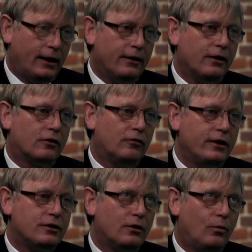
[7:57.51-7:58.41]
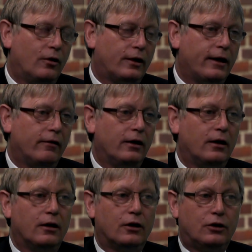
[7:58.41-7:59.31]
and the Greater Warwick
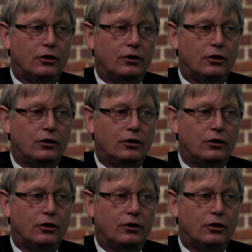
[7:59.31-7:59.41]
area